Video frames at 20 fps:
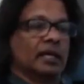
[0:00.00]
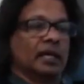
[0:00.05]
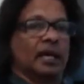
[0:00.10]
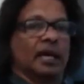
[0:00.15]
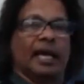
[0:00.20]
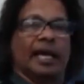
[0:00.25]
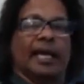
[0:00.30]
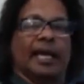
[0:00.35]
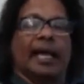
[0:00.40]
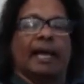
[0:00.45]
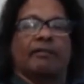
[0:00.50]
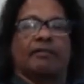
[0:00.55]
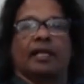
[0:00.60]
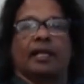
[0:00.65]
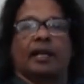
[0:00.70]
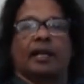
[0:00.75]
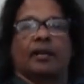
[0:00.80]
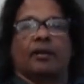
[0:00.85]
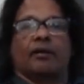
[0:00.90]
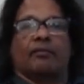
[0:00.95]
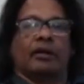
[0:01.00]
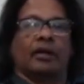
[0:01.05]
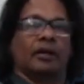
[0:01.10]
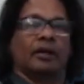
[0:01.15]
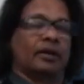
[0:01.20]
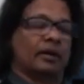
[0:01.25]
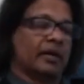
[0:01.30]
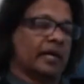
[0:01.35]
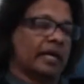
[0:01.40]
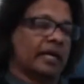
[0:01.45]
I have a letter of
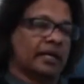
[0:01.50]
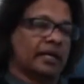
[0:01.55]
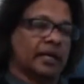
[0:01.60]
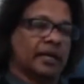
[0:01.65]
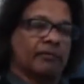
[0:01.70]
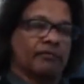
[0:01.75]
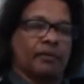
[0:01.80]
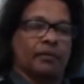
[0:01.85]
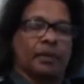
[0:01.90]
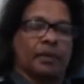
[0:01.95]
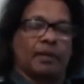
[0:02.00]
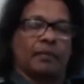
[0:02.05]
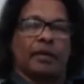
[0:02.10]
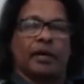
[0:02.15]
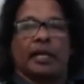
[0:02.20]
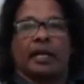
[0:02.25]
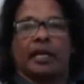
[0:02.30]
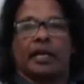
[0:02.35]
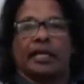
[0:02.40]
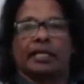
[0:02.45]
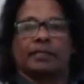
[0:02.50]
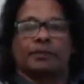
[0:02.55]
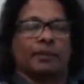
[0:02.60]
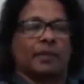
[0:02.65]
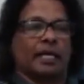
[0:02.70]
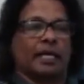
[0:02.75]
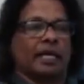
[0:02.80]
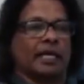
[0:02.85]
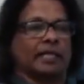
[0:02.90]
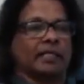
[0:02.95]
intent from American
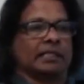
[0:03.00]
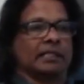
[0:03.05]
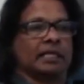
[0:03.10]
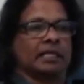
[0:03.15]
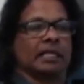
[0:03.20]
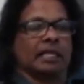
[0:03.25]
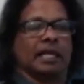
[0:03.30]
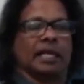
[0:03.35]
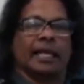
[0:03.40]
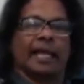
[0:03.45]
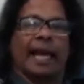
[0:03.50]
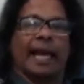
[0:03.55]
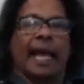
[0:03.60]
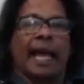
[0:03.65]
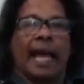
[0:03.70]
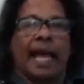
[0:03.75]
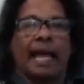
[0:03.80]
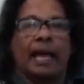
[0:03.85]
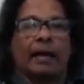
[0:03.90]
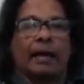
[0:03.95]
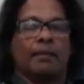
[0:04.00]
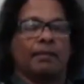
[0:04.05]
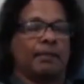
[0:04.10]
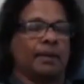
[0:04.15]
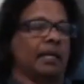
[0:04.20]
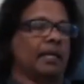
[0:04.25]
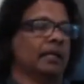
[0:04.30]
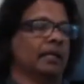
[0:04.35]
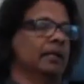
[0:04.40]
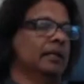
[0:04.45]
Express and the Gap
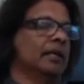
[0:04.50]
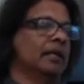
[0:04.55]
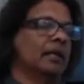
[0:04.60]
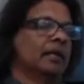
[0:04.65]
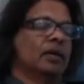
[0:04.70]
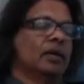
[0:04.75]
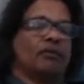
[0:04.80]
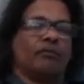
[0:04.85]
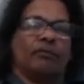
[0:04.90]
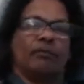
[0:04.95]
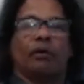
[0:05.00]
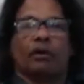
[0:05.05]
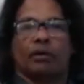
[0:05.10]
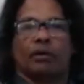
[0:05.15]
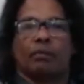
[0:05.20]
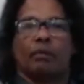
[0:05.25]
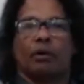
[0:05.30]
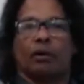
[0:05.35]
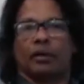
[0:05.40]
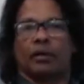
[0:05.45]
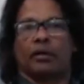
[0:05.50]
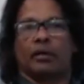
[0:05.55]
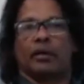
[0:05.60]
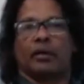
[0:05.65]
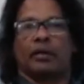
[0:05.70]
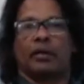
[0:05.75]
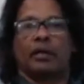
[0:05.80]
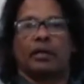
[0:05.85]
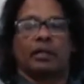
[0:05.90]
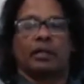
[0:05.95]
and Ford
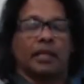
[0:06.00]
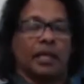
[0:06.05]
Motor.